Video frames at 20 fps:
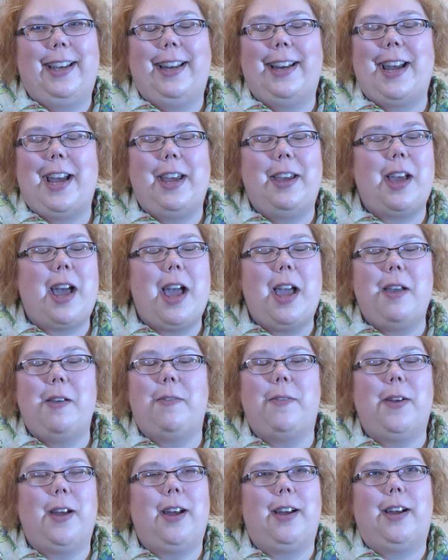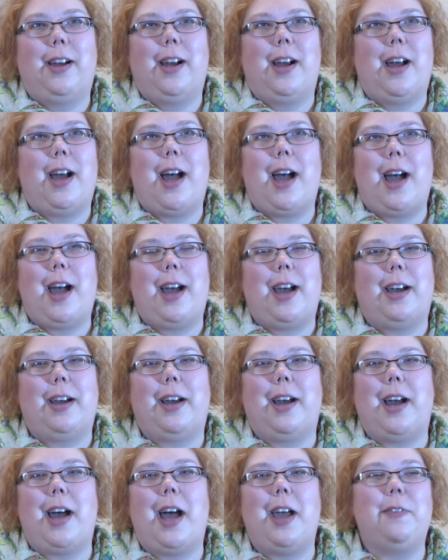And
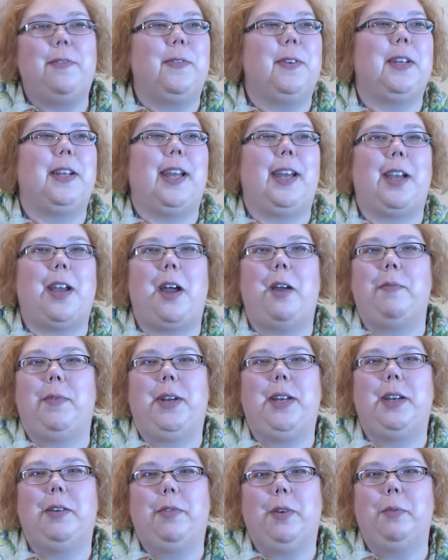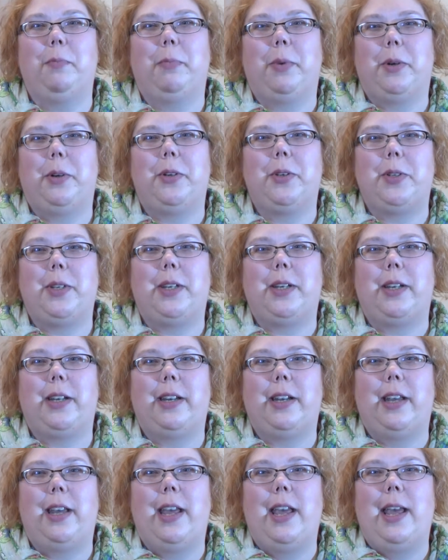I feel like I'm a different person
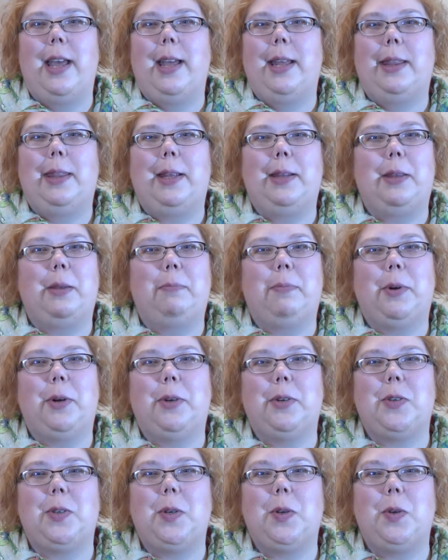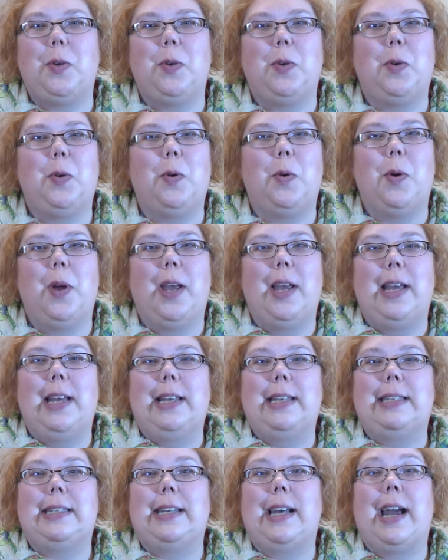than the person who
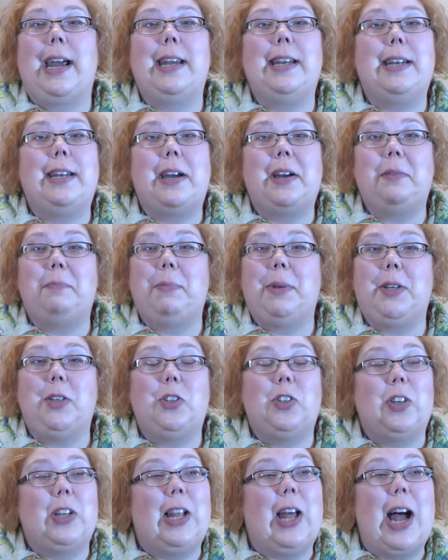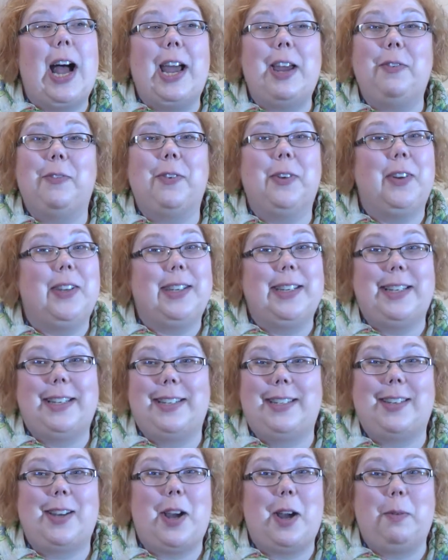signed up in July for
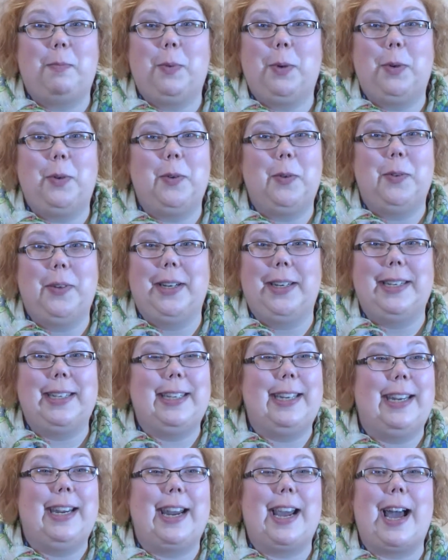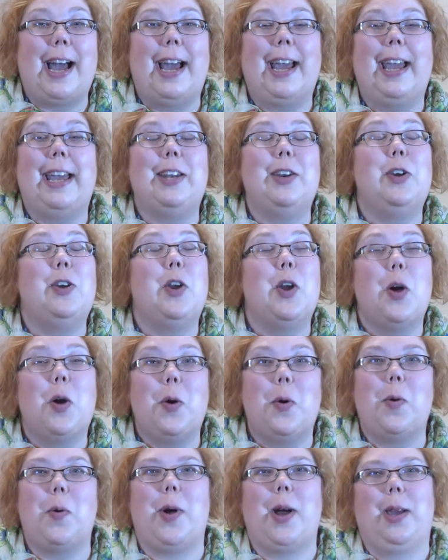this opportunity. I
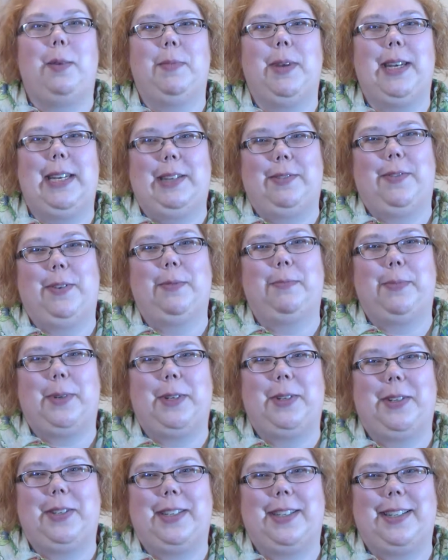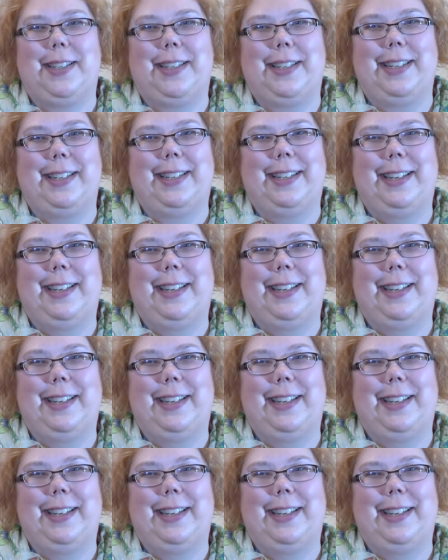know I'm a different person.